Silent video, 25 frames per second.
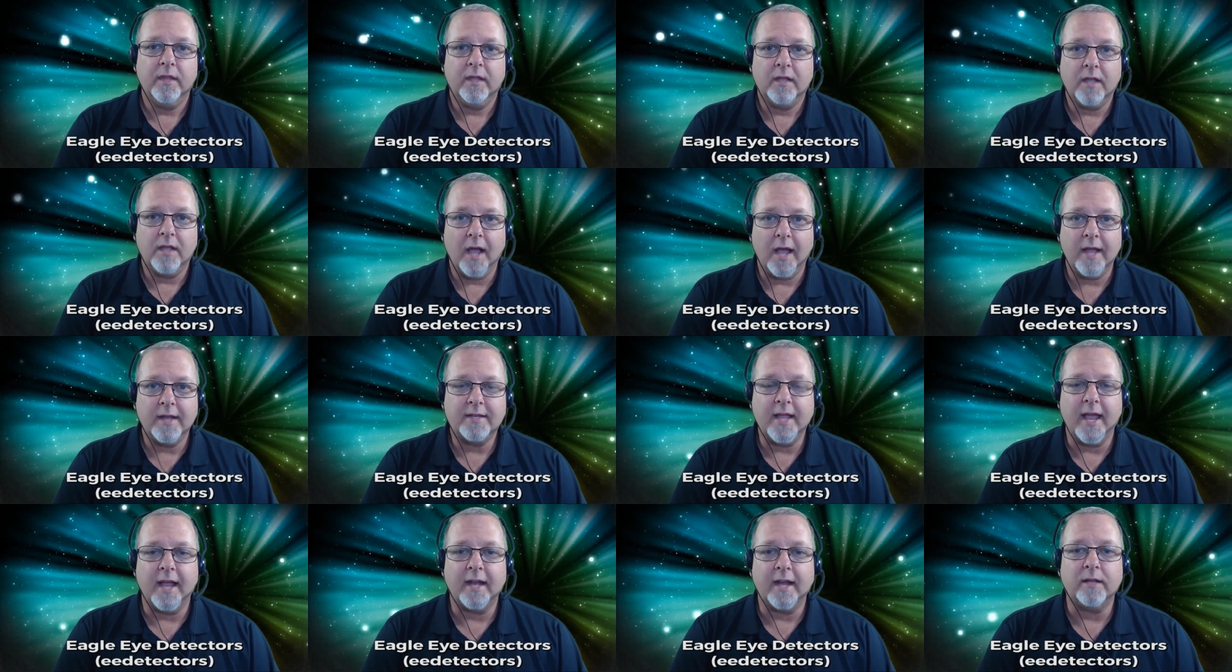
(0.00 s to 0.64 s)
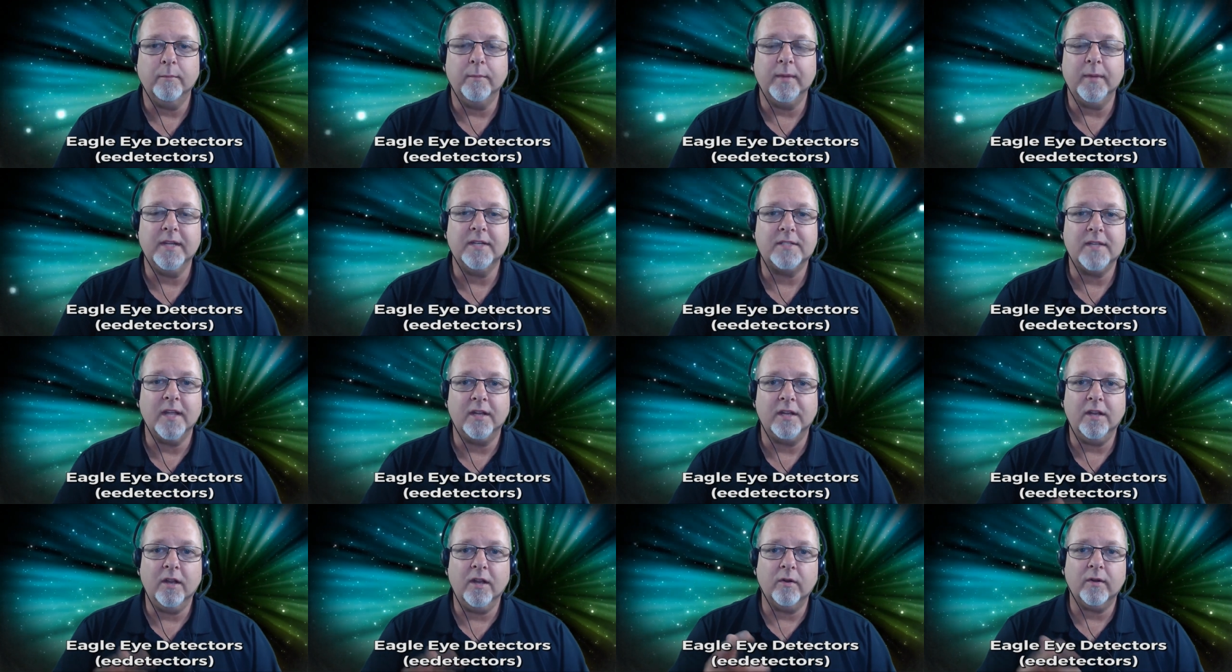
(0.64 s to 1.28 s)
contacted me and
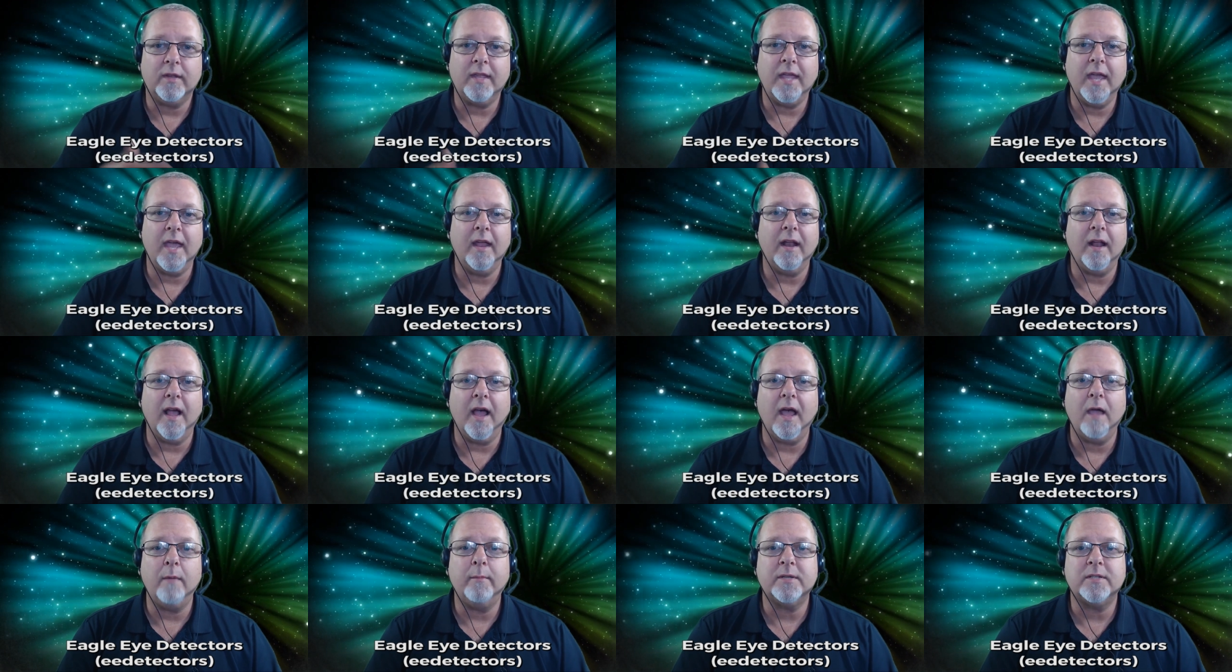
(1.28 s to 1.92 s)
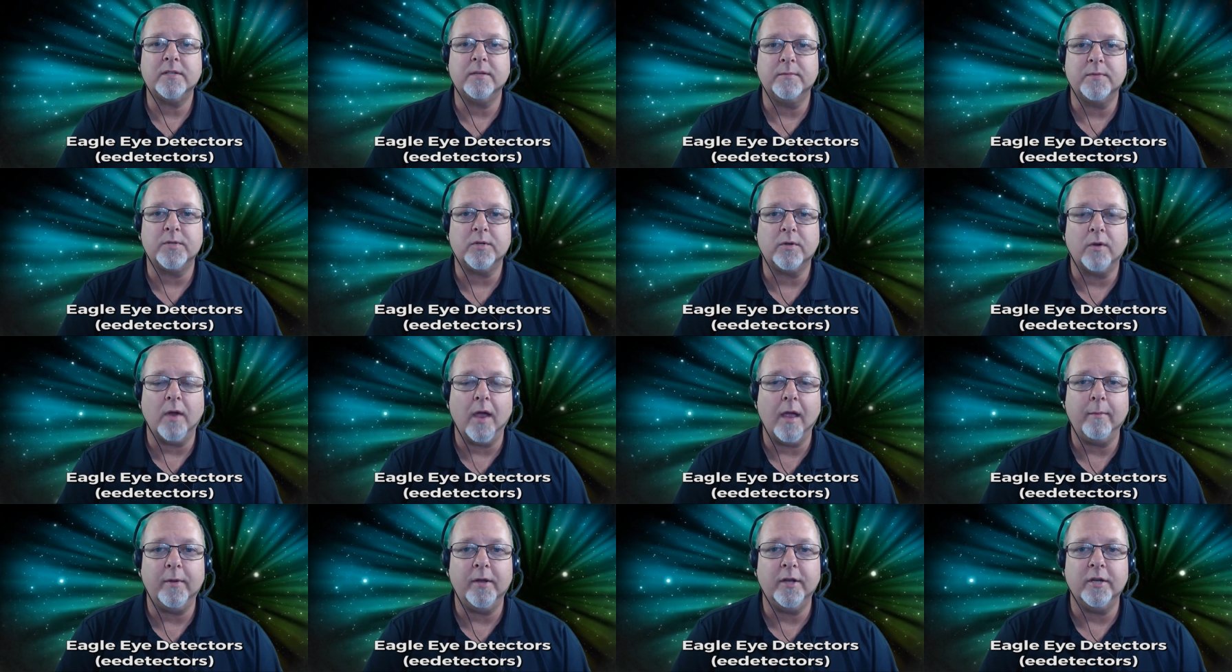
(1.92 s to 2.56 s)
said, you know, Ken, I'm a
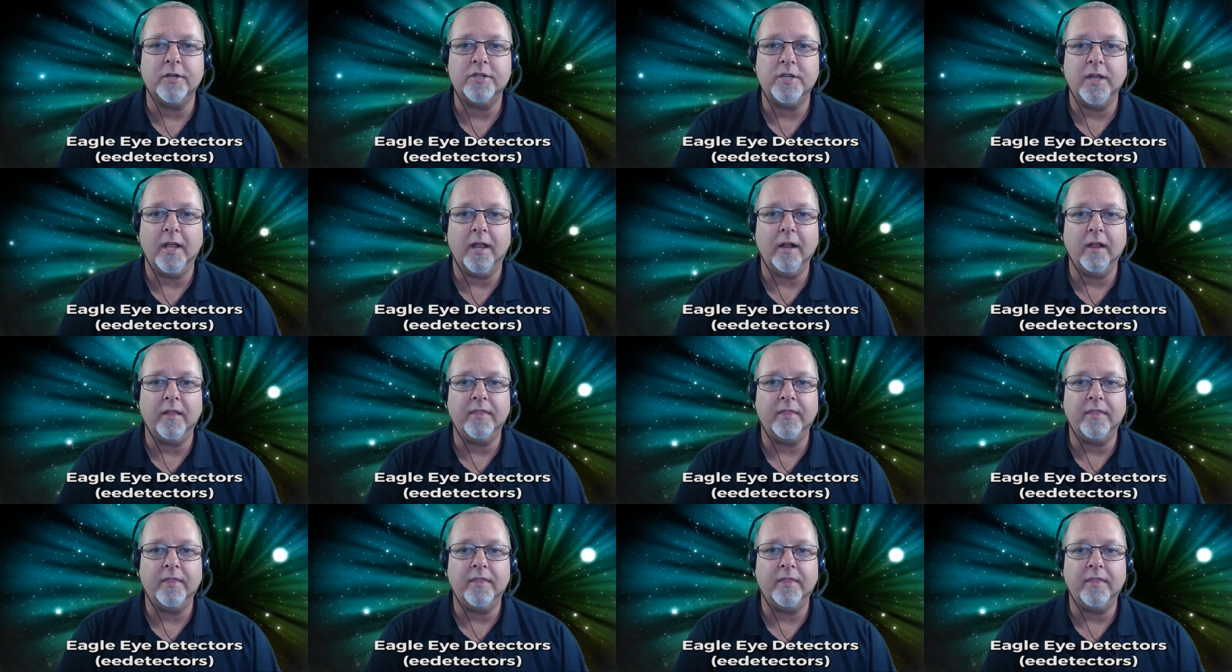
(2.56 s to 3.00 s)
subscriber to your channel.